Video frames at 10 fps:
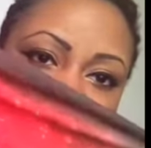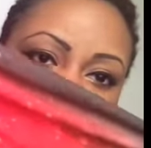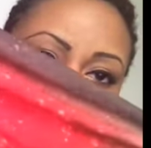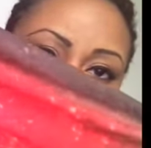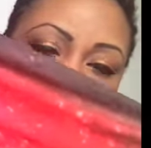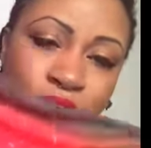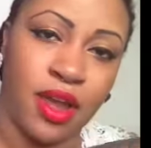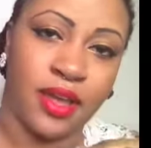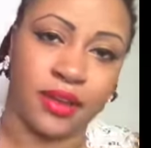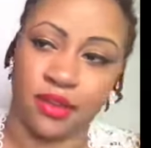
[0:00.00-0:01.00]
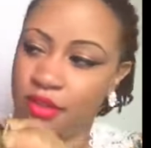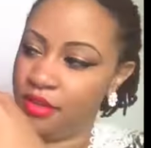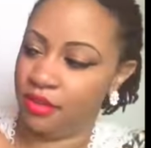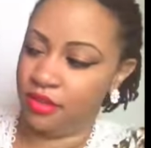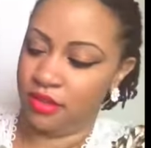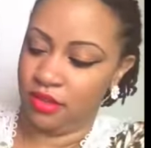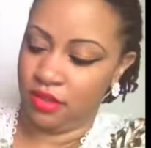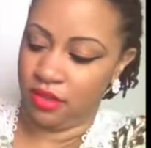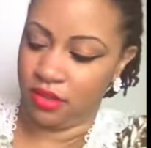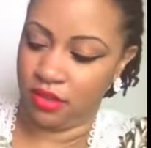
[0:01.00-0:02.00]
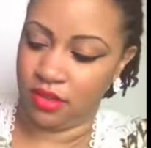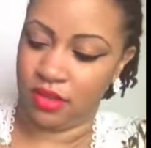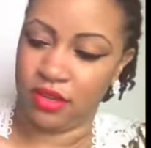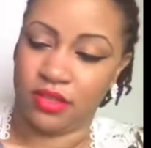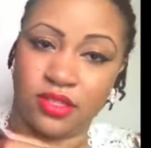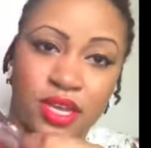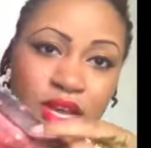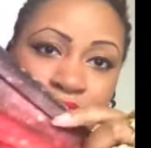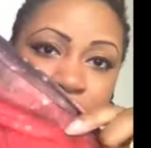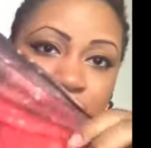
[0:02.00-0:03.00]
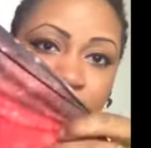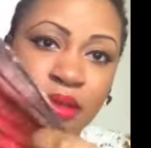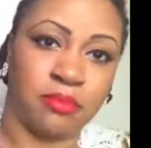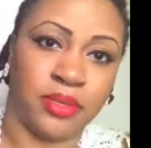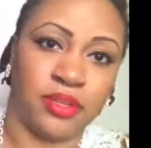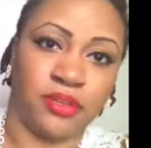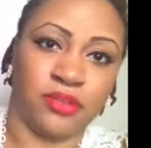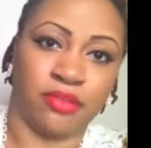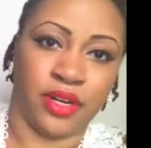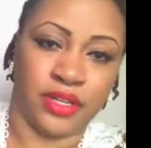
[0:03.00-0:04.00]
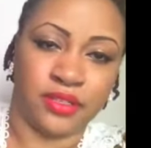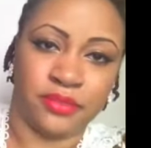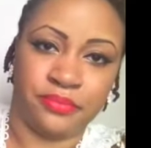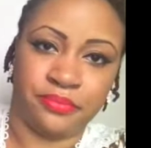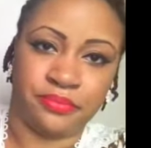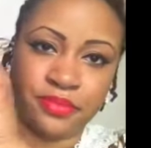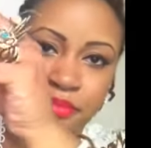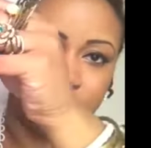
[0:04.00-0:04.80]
side is red another side is like blue and red and